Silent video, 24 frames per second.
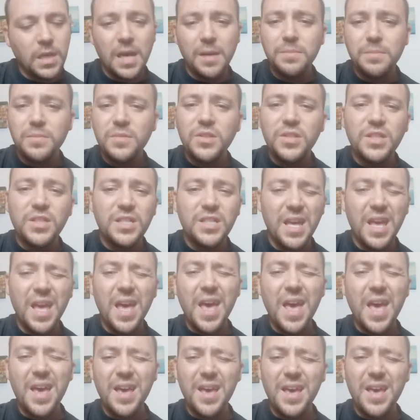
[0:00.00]
I'm
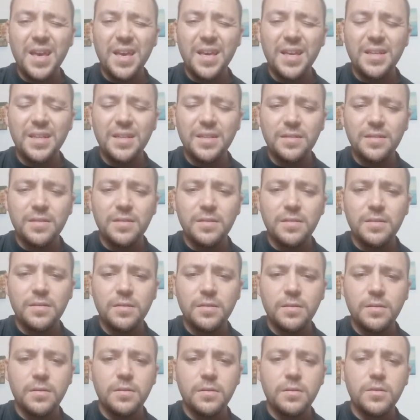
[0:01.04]
sad,
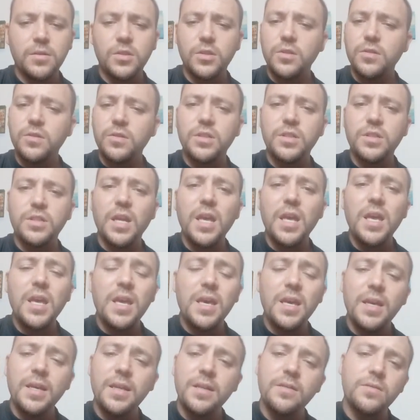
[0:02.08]
so
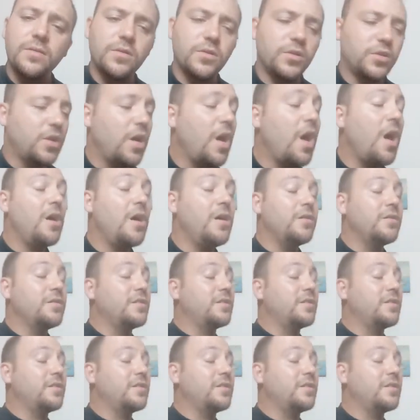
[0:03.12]
sad, so